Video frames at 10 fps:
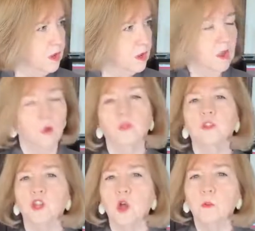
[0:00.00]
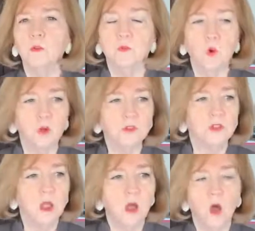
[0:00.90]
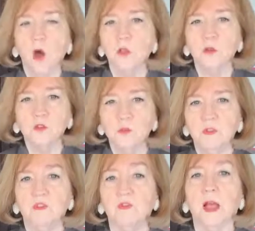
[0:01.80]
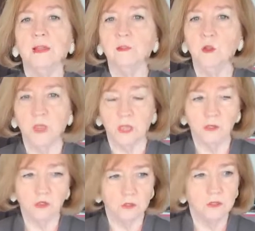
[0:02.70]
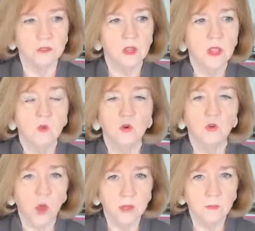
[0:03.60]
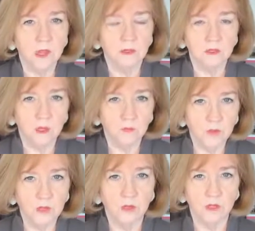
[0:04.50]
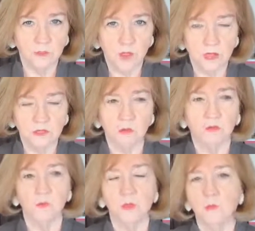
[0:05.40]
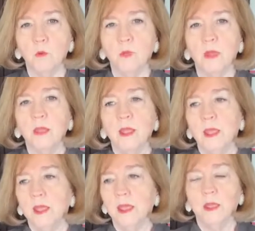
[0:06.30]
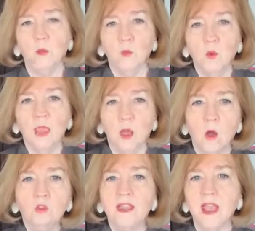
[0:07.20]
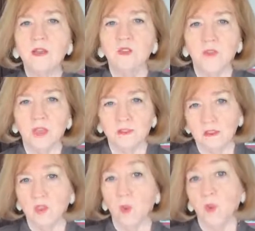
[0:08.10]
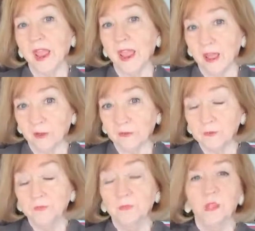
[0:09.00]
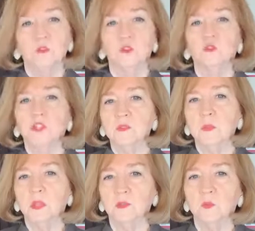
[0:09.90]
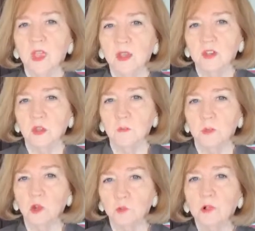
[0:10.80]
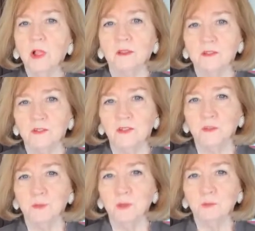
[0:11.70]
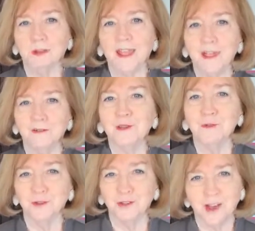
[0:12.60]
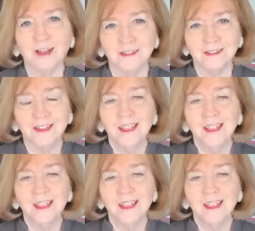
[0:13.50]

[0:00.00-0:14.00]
The Dome, of course. All those would be fine locations. We're trying to make it as convenient as possible for people, but we only have the vaccine that we have. So just because we have it in a bigger place doesn't mean we're going to have any more shots.